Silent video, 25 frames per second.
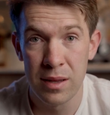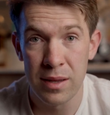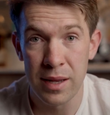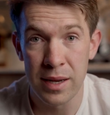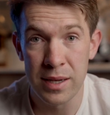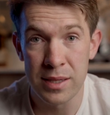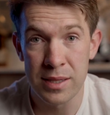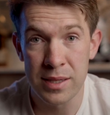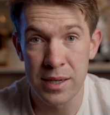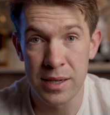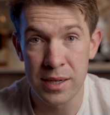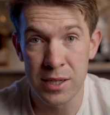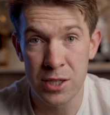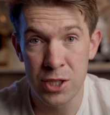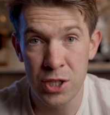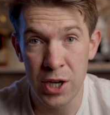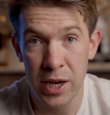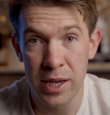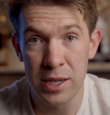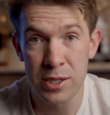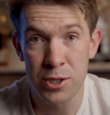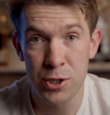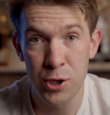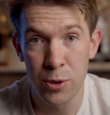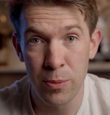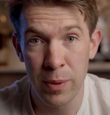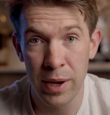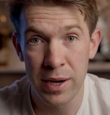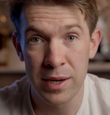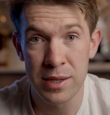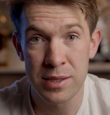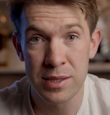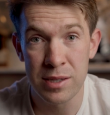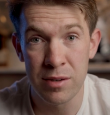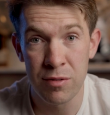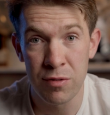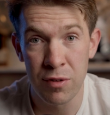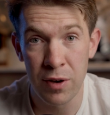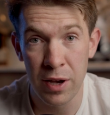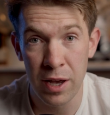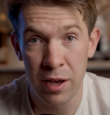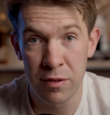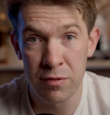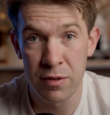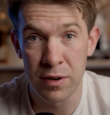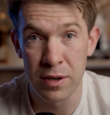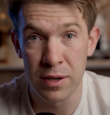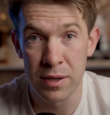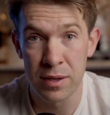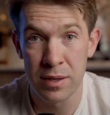that is going to change humanity
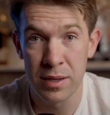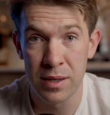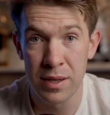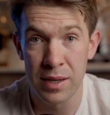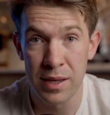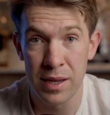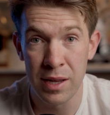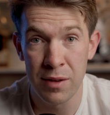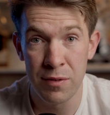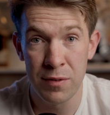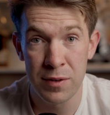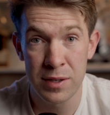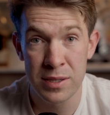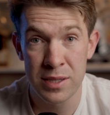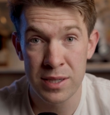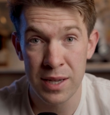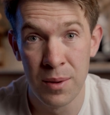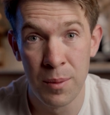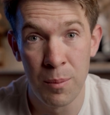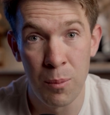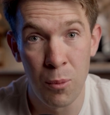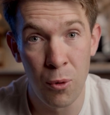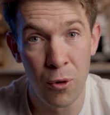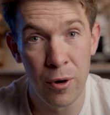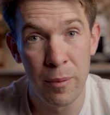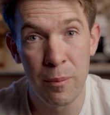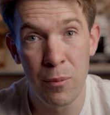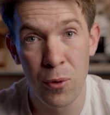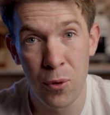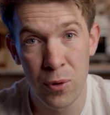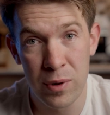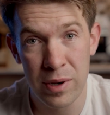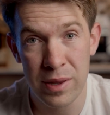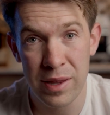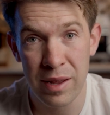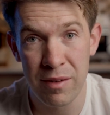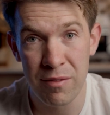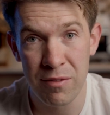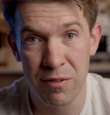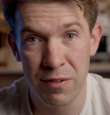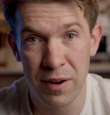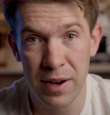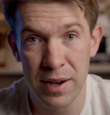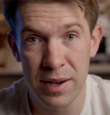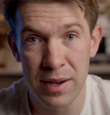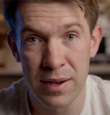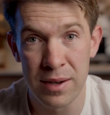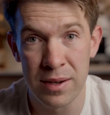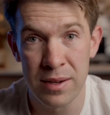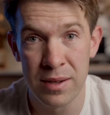forever, if it's more important than
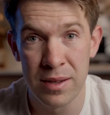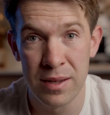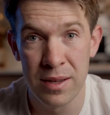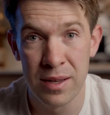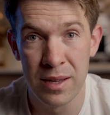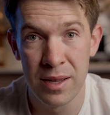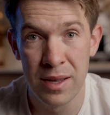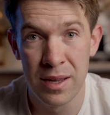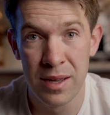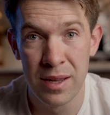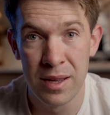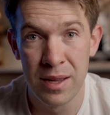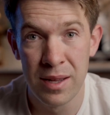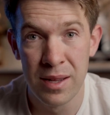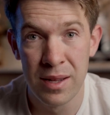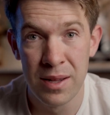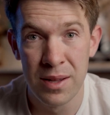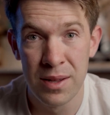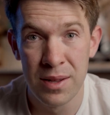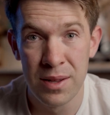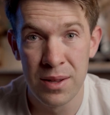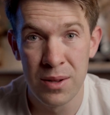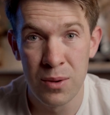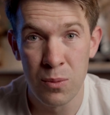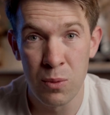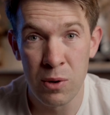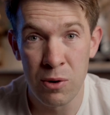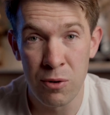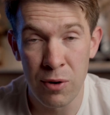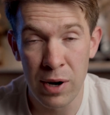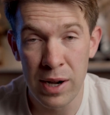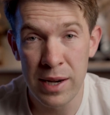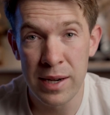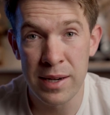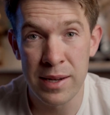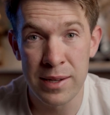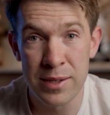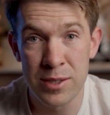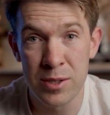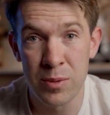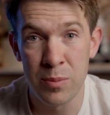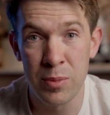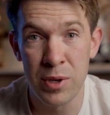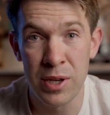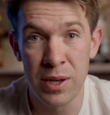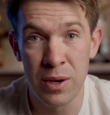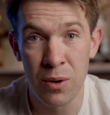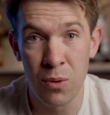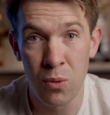fire, we really need to be